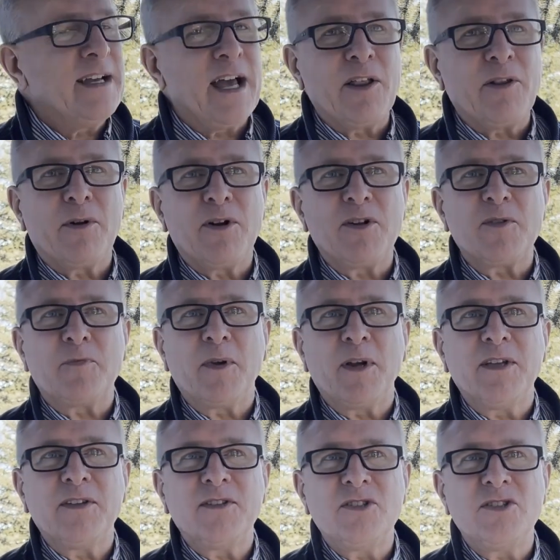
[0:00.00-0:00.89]
Colorado
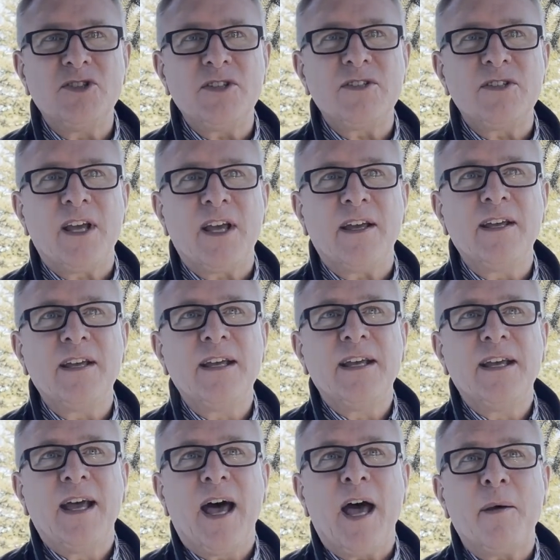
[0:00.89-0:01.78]
Springs, just a
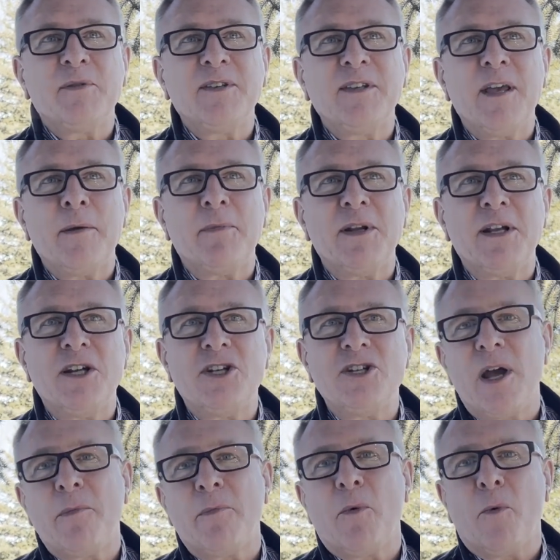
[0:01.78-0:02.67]
hop, skip, and a
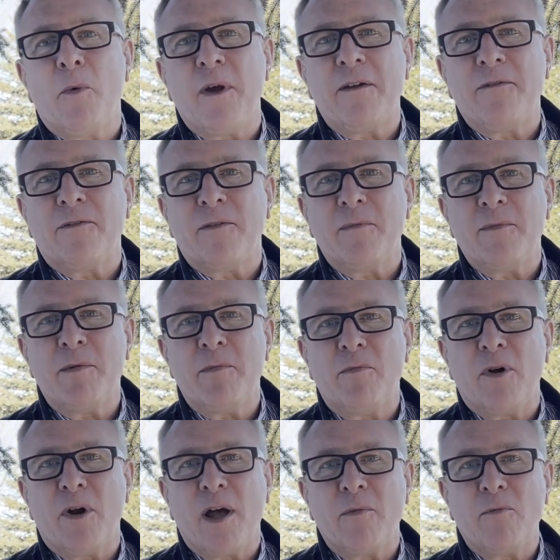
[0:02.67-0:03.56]
jump away from the
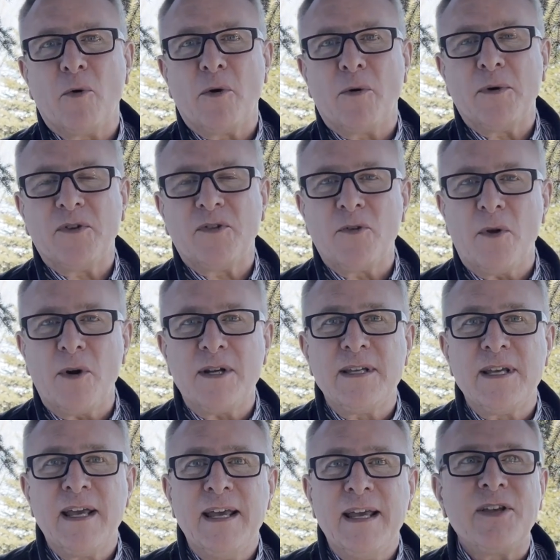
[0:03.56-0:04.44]
Broadmoor
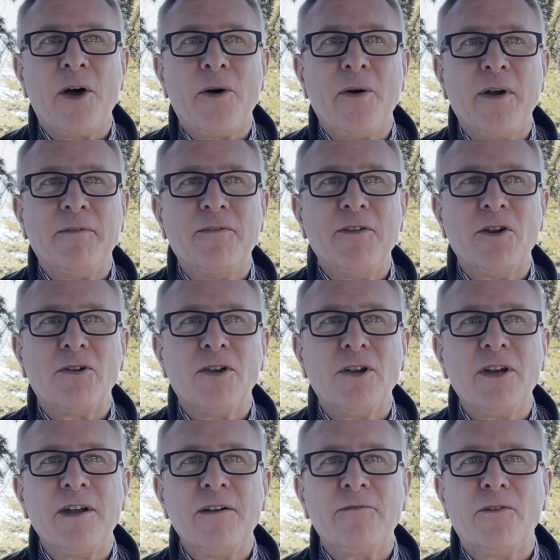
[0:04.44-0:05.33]
Resort. So if you're
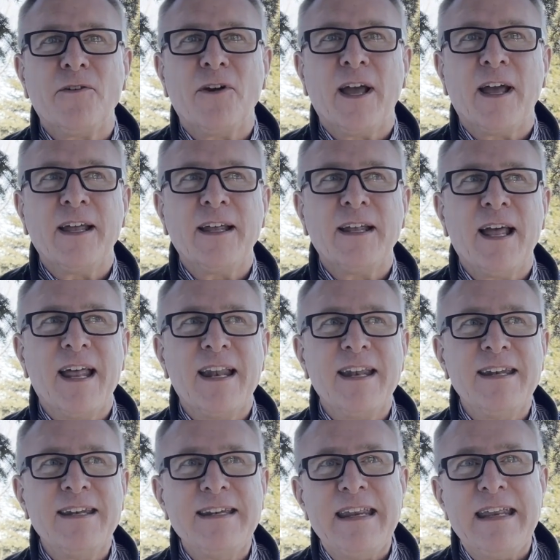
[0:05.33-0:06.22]
looking for a
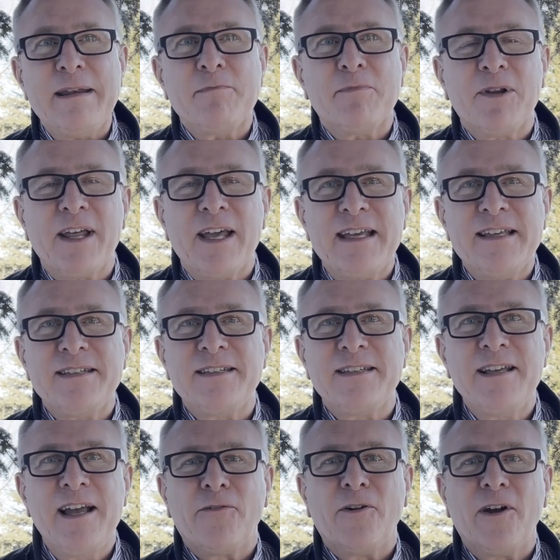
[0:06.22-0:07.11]
neat
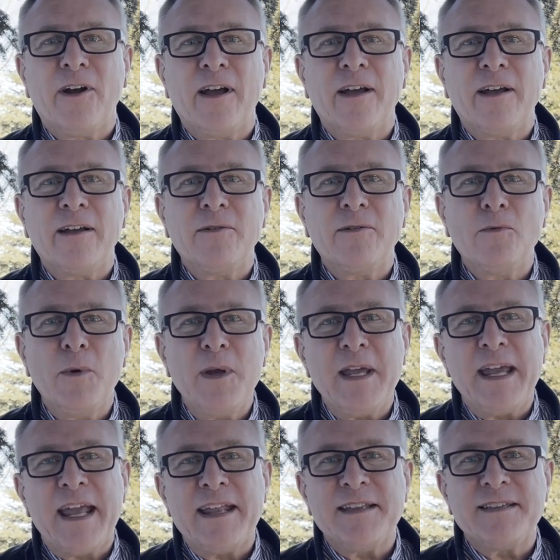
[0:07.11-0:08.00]
place for a
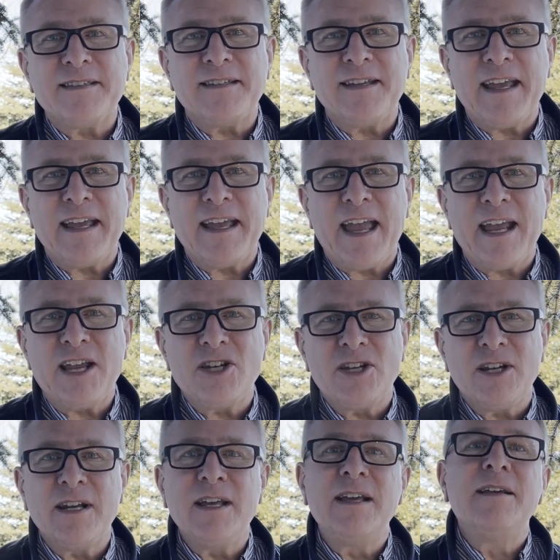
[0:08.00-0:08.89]
weekend
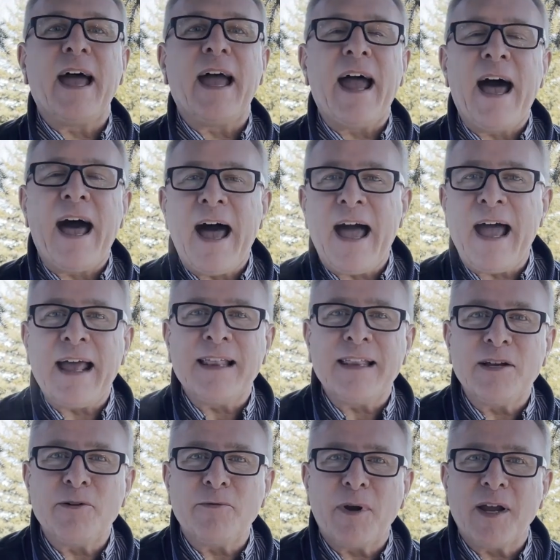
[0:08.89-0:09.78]
staycation, I
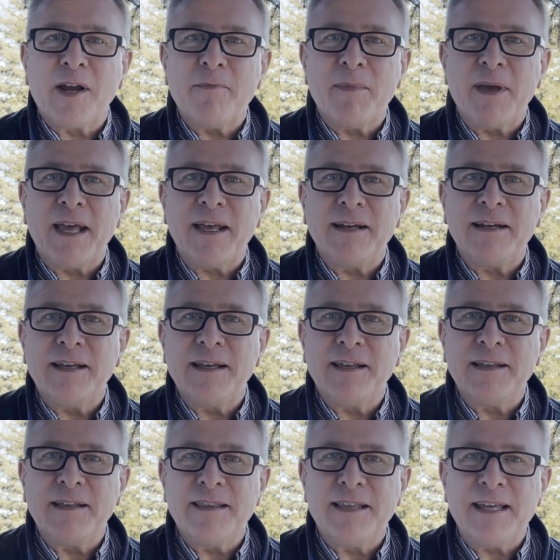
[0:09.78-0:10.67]
highly recommend
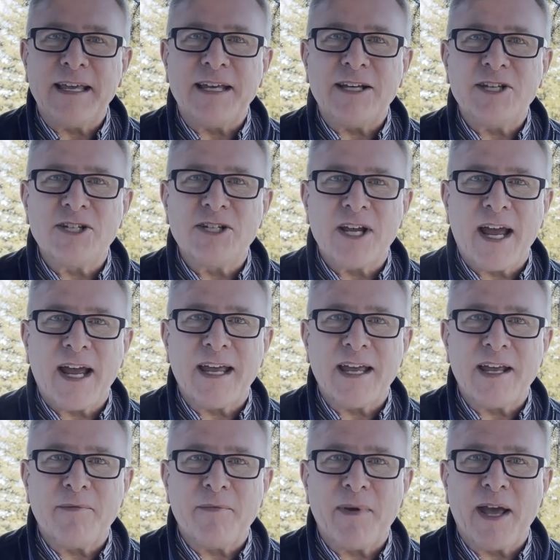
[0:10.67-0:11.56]
the
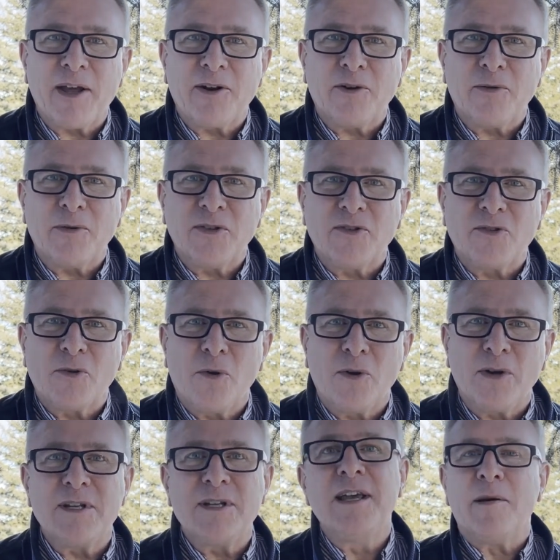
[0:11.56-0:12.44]
Cheyenne Mountain
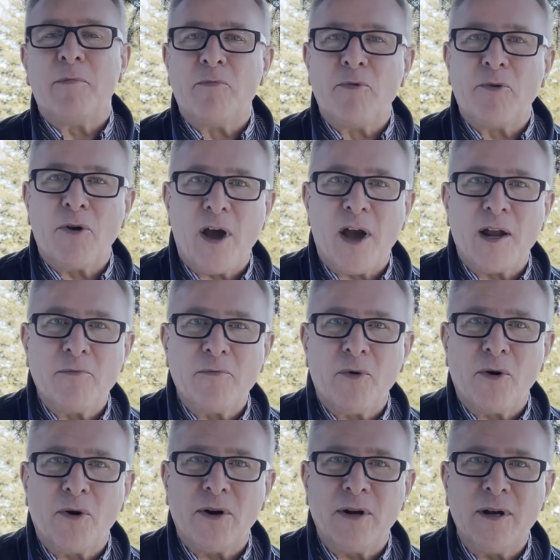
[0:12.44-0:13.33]
Resort, the
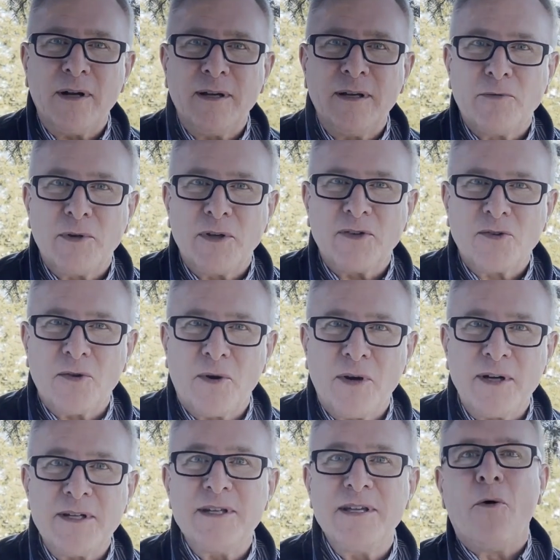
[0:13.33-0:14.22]
Broadmoor
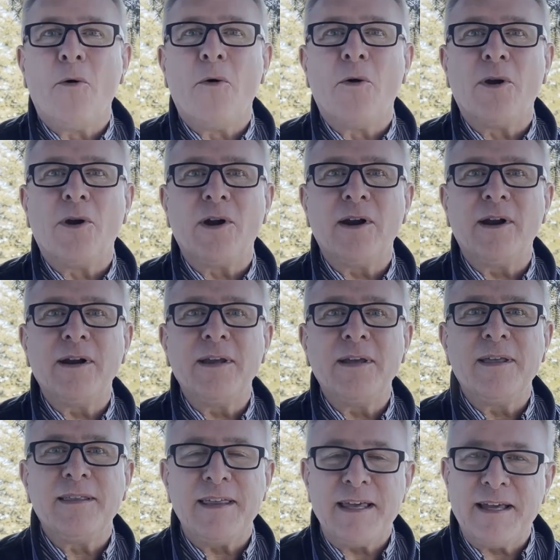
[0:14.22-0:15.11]
Resort, or
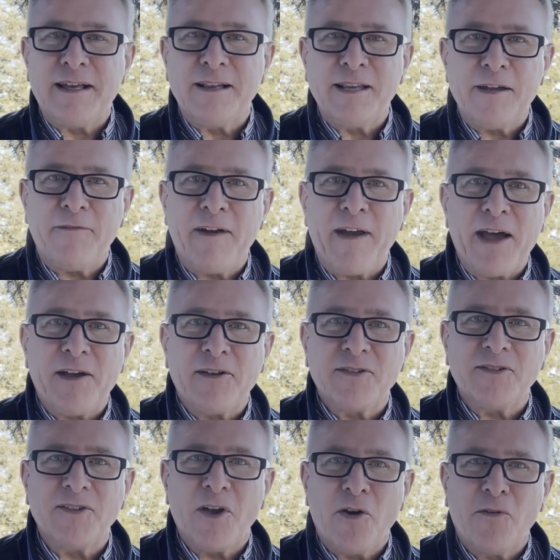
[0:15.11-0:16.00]
the Cliff
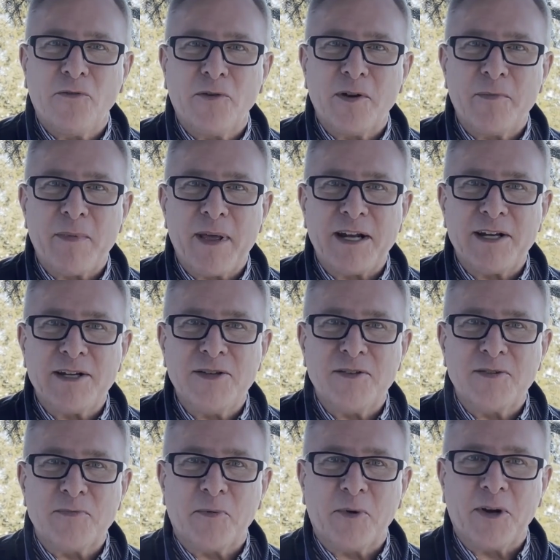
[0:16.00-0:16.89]
House over in
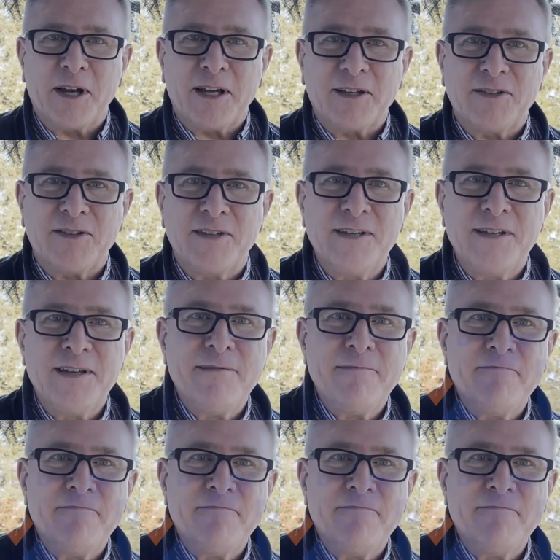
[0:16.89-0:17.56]
Manitou Springs.